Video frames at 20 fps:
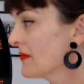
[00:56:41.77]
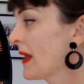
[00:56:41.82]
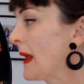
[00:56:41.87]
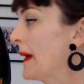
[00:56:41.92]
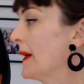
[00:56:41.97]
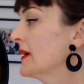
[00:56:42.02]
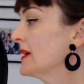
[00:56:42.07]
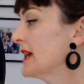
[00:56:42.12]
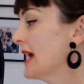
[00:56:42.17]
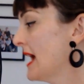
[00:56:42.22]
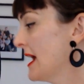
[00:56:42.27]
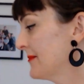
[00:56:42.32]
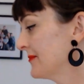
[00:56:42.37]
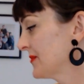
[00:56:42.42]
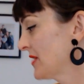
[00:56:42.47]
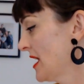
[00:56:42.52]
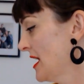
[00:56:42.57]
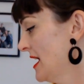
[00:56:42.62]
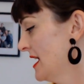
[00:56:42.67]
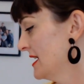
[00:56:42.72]
Okay,
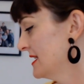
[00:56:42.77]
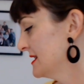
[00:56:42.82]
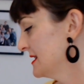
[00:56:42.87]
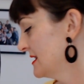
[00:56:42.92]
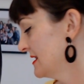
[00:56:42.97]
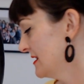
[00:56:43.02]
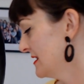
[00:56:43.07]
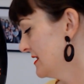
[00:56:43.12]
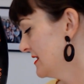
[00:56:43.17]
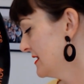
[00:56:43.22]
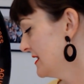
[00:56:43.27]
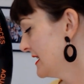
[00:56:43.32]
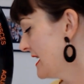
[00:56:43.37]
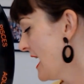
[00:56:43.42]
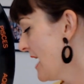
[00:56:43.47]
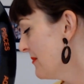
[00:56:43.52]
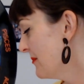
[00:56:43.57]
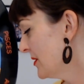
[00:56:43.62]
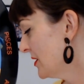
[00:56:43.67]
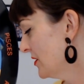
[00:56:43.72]

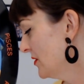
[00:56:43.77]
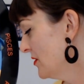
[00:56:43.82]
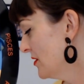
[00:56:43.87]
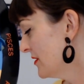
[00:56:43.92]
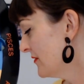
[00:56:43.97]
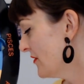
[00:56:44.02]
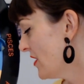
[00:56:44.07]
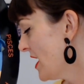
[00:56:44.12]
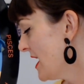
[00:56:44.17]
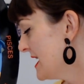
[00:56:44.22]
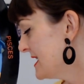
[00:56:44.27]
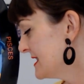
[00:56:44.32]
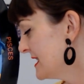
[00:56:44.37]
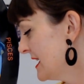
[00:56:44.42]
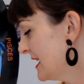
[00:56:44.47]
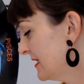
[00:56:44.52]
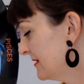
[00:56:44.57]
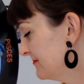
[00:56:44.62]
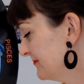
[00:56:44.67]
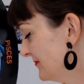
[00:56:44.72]
Capricorn
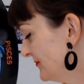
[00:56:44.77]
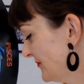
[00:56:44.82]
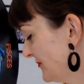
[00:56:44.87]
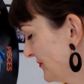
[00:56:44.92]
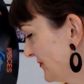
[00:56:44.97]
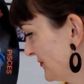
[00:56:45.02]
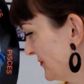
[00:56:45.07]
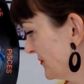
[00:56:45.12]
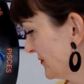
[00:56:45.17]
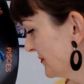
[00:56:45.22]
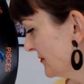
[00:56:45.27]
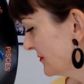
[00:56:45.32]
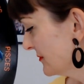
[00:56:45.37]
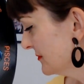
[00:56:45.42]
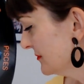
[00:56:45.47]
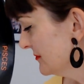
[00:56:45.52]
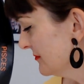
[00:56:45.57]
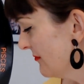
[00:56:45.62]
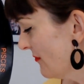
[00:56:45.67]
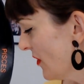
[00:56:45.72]
rising.
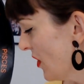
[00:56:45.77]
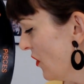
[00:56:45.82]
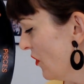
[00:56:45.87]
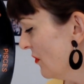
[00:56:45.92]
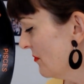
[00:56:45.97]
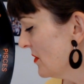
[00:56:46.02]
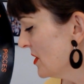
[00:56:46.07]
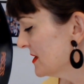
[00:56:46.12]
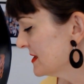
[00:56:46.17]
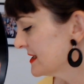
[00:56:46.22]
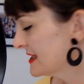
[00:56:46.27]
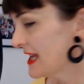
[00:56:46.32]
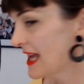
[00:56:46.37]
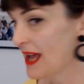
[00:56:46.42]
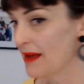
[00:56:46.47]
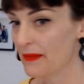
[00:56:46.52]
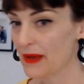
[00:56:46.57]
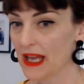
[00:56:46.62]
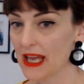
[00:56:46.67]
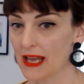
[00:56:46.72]
Almost
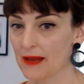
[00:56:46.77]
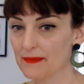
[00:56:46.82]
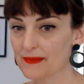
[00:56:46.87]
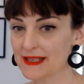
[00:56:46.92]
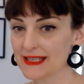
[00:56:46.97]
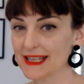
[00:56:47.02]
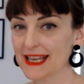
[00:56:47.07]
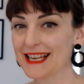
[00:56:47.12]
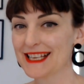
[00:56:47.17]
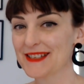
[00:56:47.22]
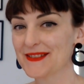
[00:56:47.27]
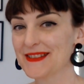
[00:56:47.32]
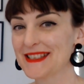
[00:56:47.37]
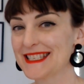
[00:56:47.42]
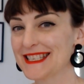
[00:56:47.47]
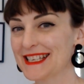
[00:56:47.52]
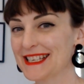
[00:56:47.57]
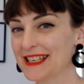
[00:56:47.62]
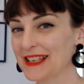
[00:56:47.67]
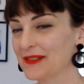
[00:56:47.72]
there, peeps. Thanks for
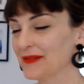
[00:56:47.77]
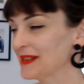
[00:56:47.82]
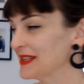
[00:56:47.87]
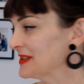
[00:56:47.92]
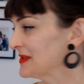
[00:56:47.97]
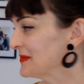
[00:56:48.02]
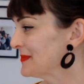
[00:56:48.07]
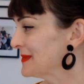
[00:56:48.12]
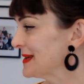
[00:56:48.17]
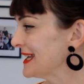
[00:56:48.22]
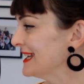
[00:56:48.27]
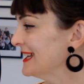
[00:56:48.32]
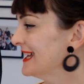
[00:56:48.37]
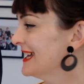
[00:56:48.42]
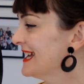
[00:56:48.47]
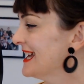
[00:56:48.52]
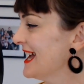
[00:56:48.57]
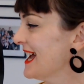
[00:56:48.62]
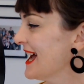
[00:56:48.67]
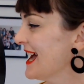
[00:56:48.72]
sticking with me.
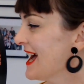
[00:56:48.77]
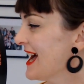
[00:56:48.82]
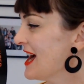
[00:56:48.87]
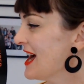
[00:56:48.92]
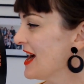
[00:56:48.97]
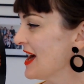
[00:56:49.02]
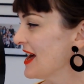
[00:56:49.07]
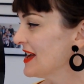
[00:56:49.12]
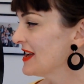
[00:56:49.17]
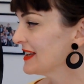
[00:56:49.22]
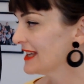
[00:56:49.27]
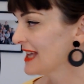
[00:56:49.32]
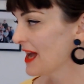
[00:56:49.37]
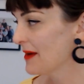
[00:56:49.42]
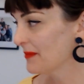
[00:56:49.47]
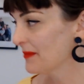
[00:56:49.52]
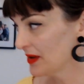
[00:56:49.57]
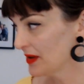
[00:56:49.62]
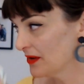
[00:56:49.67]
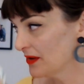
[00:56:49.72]

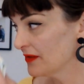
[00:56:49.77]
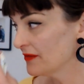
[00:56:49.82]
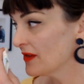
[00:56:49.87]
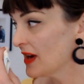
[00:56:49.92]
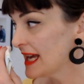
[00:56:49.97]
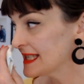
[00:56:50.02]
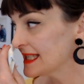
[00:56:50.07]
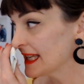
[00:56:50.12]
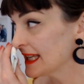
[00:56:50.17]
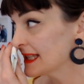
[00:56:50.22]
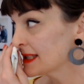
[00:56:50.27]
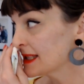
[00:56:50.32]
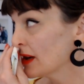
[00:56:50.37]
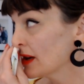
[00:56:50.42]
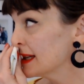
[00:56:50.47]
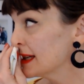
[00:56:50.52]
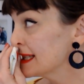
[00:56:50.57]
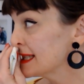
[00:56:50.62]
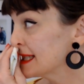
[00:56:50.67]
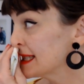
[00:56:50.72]
Capricorn rising is
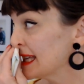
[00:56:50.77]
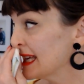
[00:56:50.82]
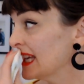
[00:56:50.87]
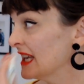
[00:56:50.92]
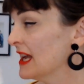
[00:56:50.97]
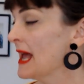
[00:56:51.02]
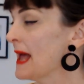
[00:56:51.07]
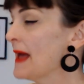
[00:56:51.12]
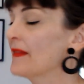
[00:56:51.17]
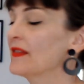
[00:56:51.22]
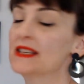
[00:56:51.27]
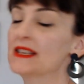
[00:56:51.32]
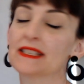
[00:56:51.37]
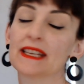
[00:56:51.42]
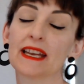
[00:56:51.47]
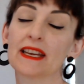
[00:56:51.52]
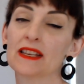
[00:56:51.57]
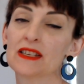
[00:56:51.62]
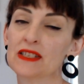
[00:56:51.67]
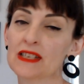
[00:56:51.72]
going to see this
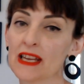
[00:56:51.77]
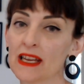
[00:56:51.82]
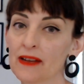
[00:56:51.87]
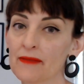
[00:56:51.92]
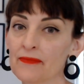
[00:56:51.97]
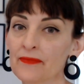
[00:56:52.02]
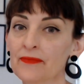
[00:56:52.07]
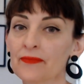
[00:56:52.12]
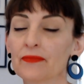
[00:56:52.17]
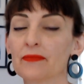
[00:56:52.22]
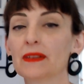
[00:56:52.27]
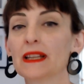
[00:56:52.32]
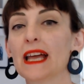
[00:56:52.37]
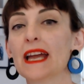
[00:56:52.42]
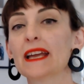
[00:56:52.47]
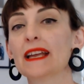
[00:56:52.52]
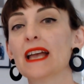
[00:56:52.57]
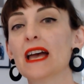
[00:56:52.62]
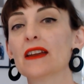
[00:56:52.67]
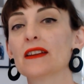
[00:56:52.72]
energy
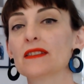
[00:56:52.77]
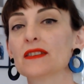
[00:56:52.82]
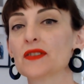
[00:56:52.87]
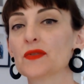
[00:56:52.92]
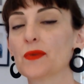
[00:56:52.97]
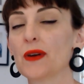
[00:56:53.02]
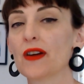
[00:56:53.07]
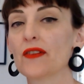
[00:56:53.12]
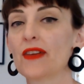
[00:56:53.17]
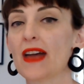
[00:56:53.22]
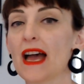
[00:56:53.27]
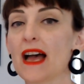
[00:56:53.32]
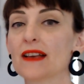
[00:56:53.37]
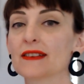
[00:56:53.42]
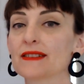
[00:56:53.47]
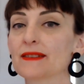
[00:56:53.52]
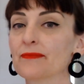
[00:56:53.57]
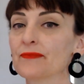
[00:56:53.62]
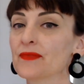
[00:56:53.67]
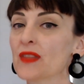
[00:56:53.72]
playing out in the 12th
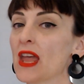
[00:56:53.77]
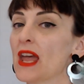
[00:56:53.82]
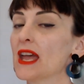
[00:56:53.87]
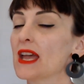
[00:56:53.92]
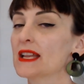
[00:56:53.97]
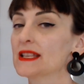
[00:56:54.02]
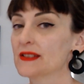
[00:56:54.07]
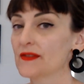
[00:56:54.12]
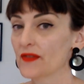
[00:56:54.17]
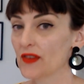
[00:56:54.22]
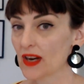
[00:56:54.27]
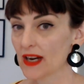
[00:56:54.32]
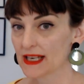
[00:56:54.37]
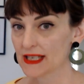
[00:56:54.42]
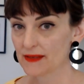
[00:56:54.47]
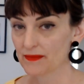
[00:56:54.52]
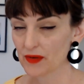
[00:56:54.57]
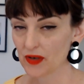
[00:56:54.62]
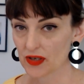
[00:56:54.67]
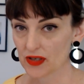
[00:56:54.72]
house. It's a very
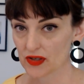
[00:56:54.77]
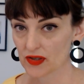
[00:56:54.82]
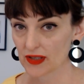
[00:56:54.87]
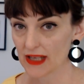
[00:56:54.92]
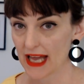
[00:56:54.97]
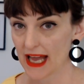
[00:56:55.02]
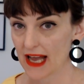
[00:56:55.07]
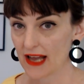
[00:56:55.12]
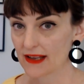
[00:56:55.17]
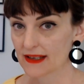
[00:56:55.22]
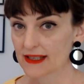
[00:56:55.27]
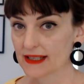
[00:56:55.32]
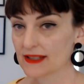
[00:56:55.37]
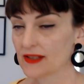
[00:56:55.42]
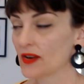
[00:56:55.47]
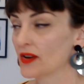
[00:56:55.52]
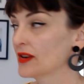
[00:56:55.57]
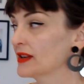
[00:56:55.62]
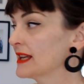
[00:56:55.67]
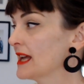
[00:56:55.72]
spiritual house.
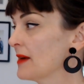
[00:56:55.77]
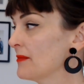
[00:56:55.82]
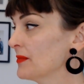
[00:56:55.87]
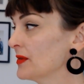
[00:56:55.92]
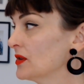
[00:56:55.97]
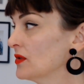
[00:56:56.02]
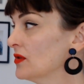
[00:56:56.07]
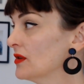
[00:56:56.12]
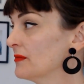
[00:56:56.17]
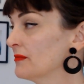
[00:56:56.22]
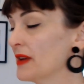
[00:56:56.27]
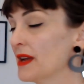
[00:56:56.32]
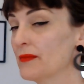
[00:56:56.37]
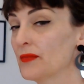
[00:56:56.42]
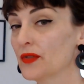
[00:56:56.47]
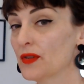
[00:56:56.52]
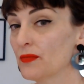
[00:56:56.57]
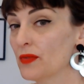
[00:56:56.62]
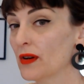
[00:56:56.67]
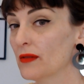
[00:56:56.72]
So Capricorn people,
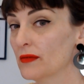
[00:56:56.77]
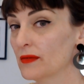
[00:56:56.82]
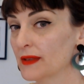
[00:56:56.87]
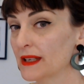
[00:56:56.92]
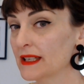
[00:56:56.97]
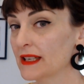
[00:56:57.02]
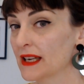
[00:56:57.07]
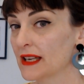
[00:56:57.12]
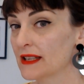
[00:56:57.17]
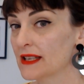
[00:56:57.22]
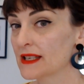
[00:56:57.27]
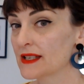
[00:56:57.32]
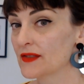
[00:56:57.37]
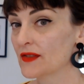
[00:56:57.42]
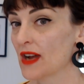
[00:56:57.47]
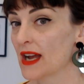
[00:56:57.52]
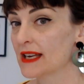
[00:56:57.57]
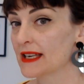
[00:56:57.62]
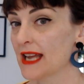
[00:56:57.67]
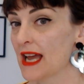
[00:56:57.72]
you probably need this
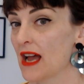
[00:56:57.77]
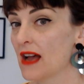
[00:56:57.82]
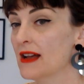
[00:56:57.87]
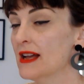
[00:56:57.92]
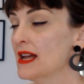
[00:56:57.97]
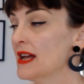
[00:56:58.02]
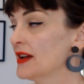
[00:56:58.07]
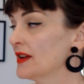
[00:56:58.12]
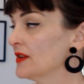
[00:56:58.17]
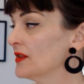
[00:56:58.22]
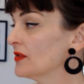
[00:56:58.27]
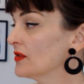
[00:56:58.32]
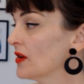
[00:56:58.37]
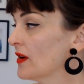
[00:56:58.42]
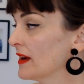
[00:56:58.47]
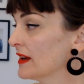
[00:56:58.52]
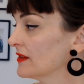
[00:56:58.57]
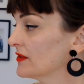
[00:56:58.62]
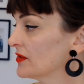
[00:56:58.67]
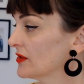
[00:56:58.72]
right now. You're
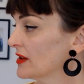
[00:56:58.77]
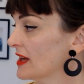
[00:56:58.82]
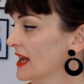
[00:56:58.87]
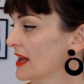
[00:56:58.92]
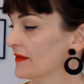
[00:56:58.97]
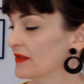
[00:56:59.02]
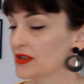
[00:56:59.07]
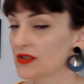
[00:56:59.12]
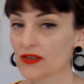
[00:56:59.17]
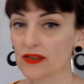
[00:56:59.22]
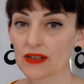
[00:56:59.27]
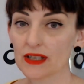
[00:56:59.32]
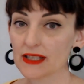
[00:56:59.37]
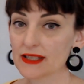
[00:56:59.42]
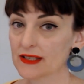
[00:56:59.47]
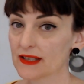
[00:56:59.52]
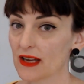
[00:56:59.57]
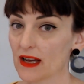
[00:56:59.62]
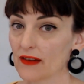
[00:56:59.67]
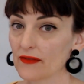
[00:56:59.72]
going through heavy duty
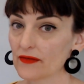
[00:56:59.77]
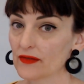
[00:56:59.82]
stuff.